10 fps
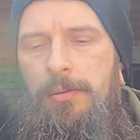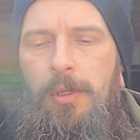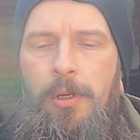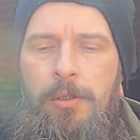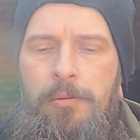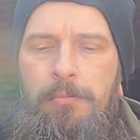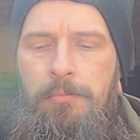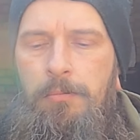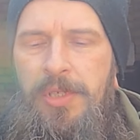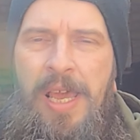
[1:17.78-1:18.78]

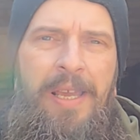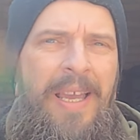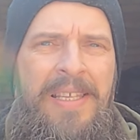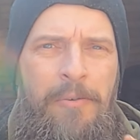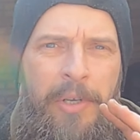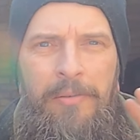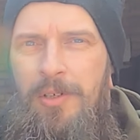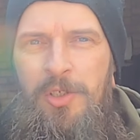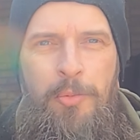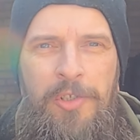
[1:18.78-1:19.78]
Yeah, anyway,
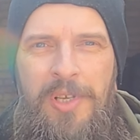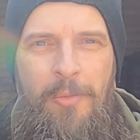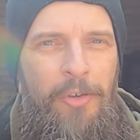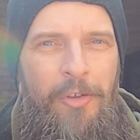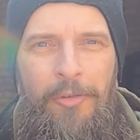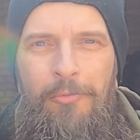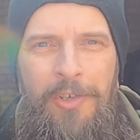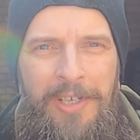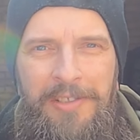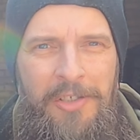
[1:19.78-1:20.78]
let's put them on and we
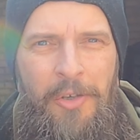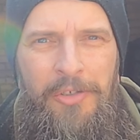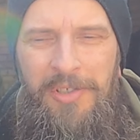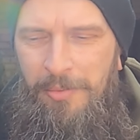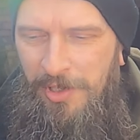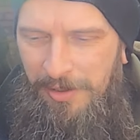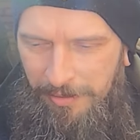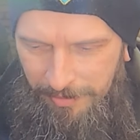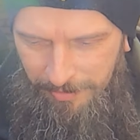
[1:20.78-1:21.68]
can discuss them then.